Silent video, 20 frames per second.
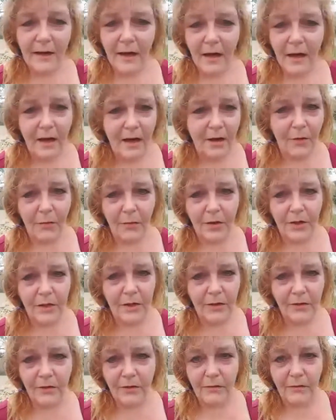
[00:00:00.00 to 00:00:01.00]
I wish
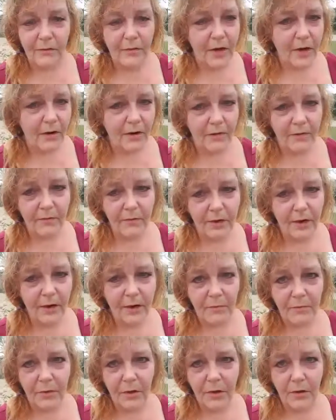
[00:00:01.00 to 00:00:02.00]
you a very,
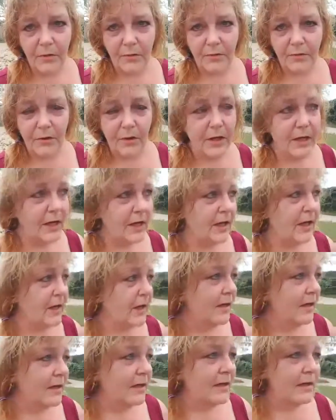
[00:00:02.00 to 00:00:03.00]
very beautifully
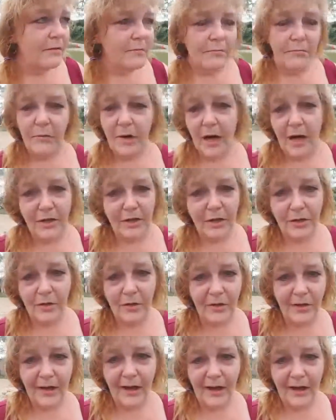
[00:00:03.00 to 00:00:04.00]

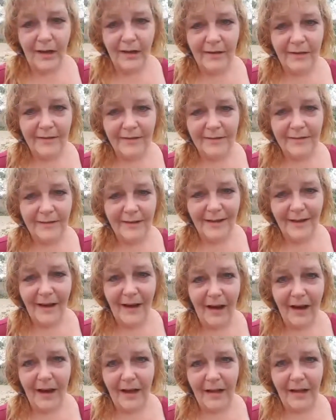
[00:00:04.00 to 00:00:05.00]
magical day.
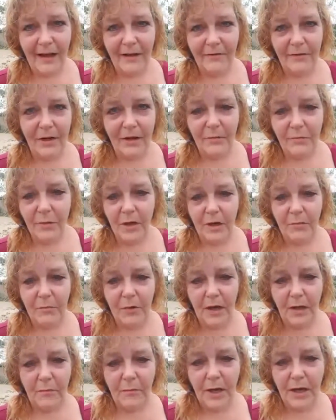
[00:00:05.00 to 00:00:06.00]
I love you. Big,
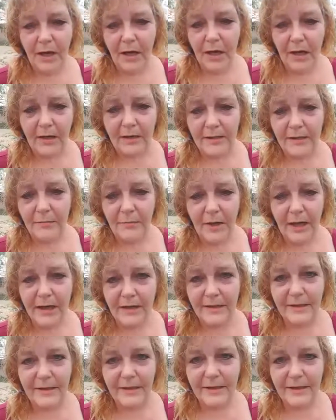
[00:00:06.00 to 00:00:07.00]
big, big hugs and
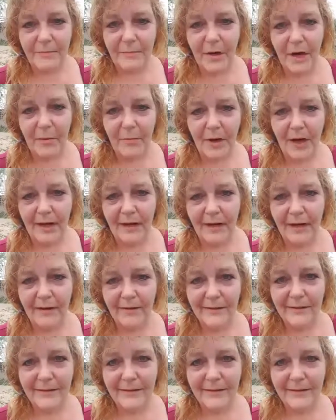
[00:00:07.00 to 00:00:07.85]
blessings. Bye-bye now.